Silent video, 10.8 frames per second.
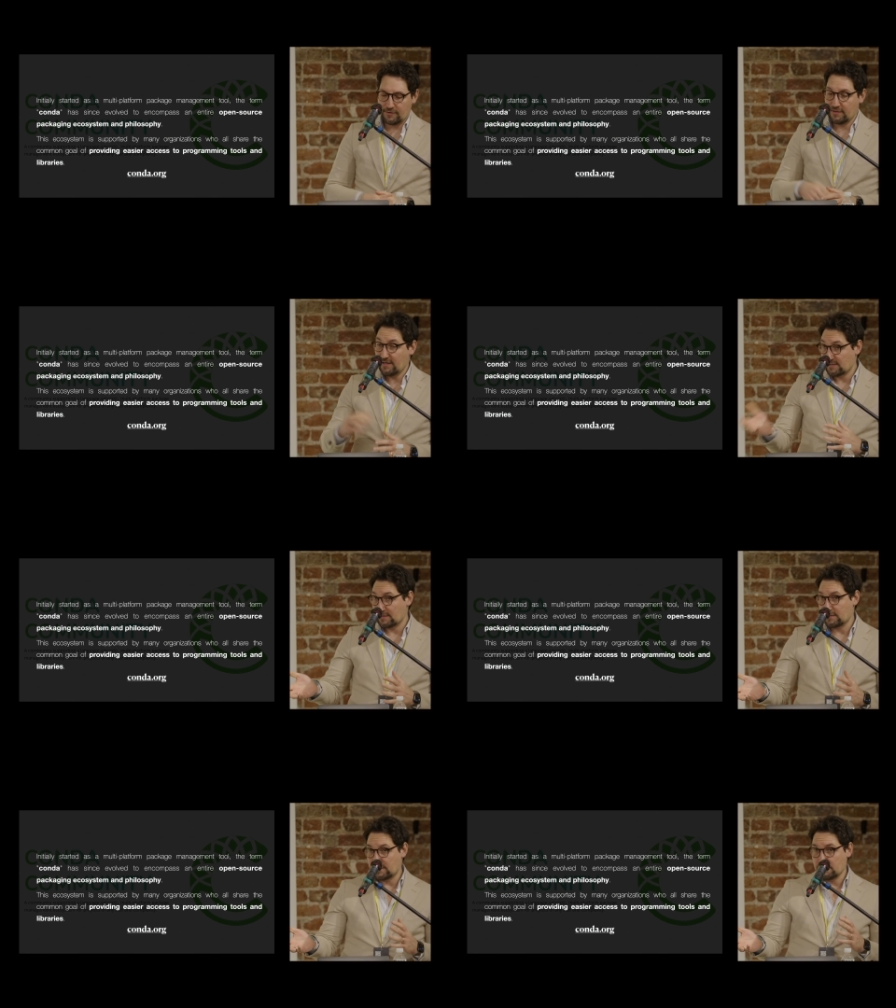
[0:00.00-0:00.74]
These
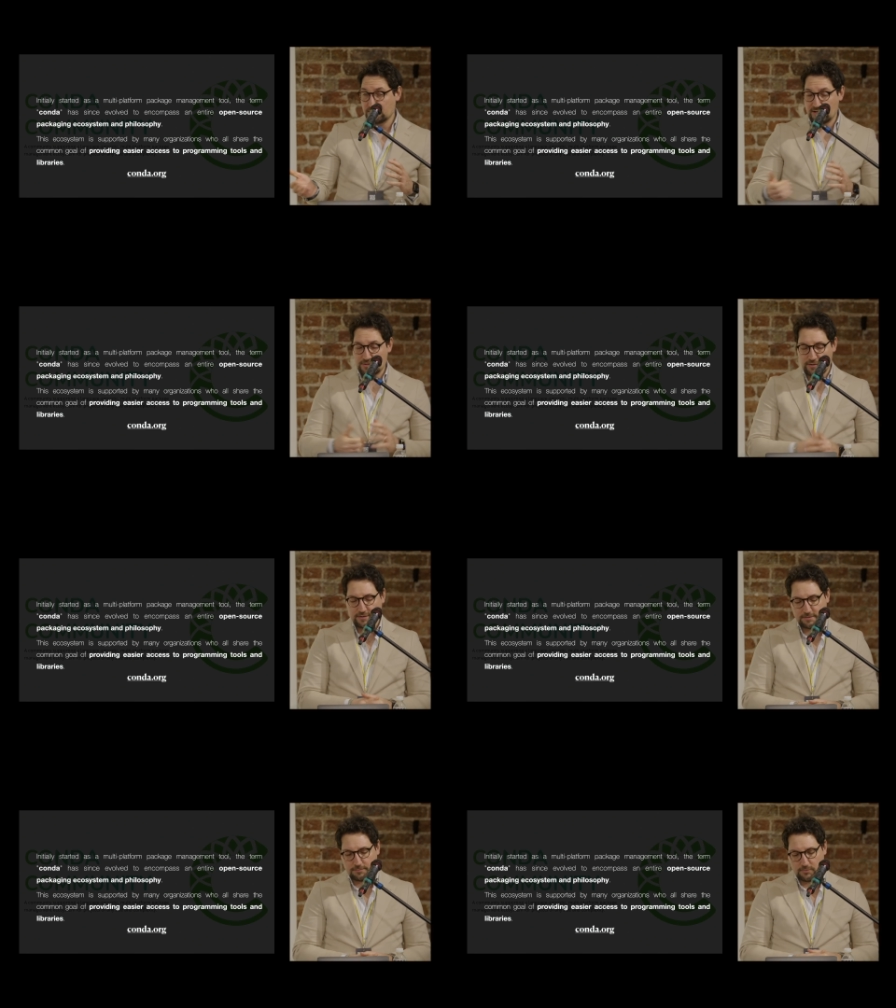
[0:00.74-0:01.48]
ecosystem is actually
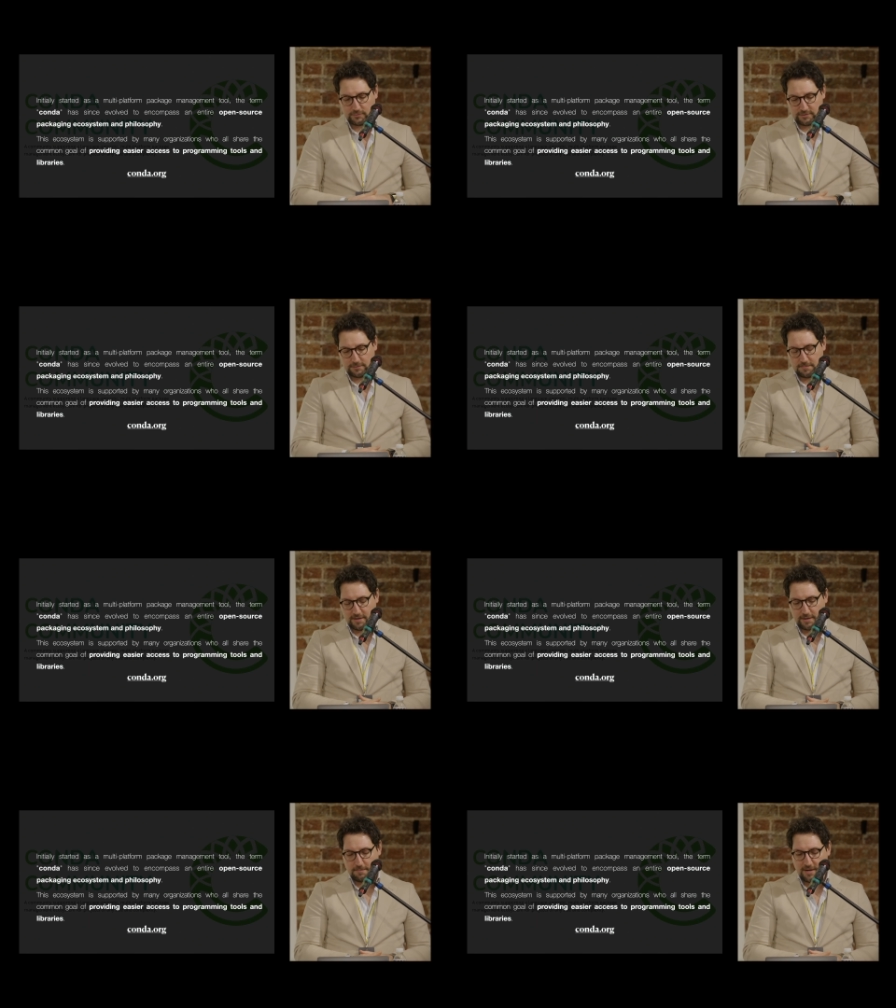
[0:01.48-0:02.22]
supported
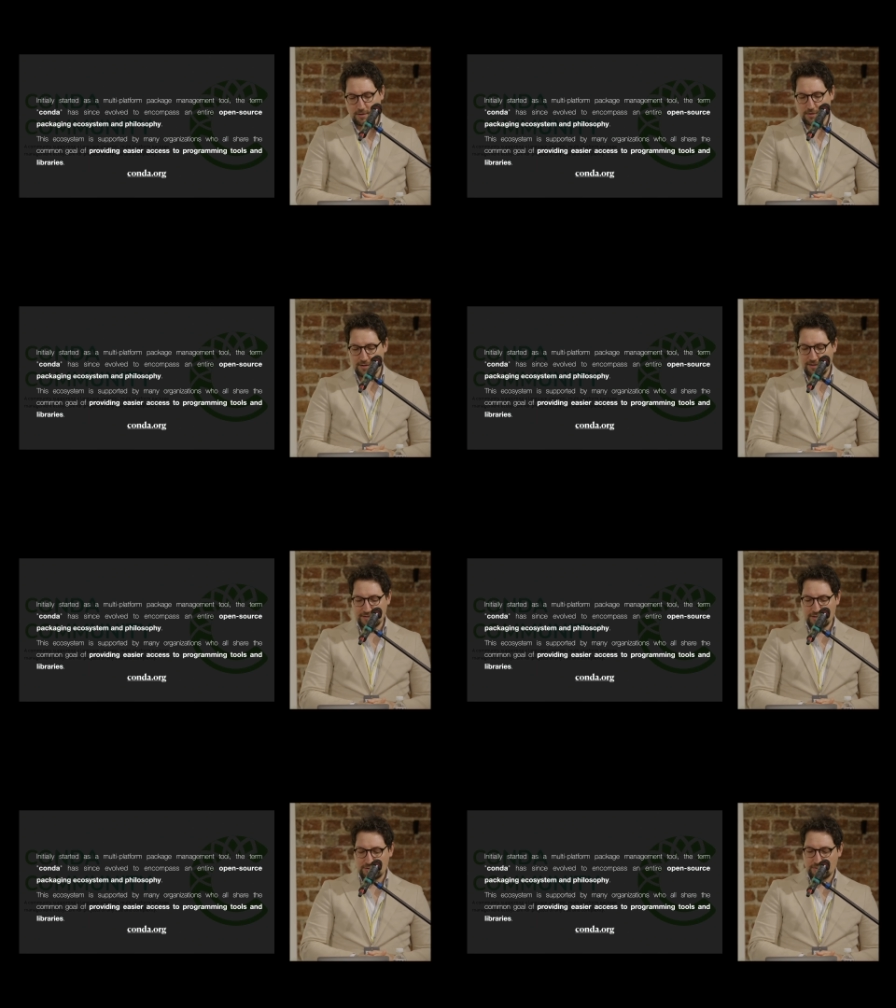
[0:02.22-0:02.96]
by many
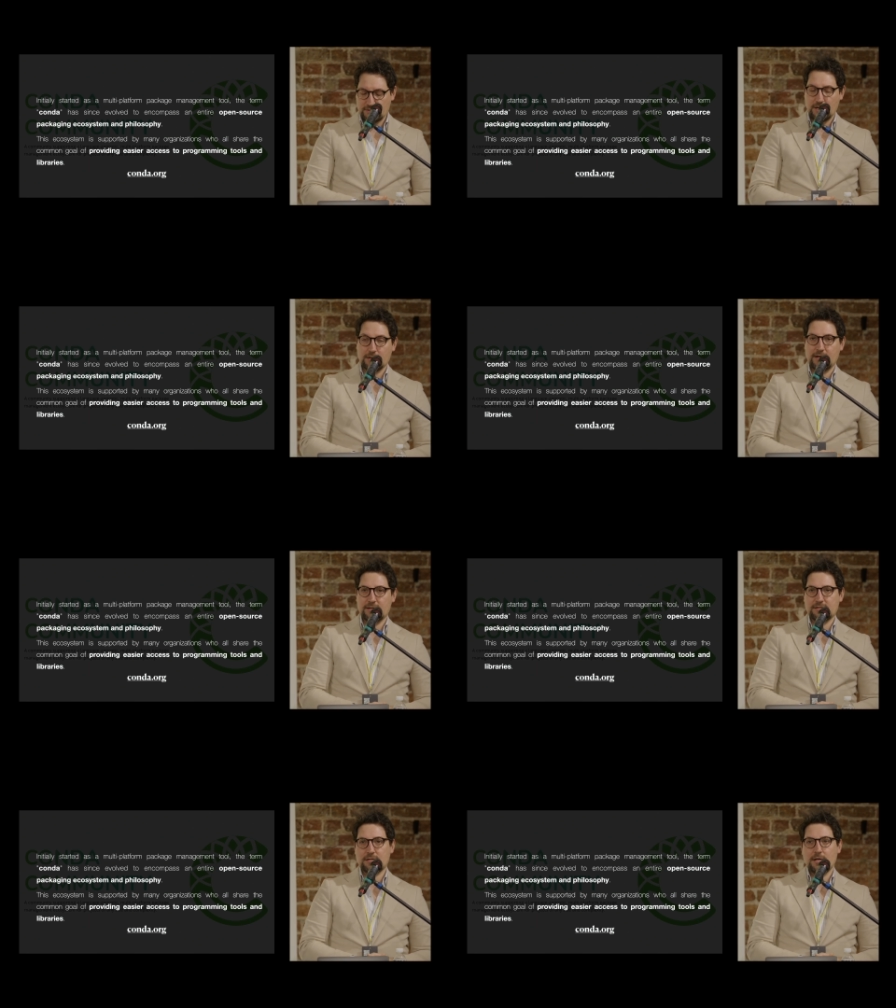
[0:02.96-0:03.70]
organizations nowadays,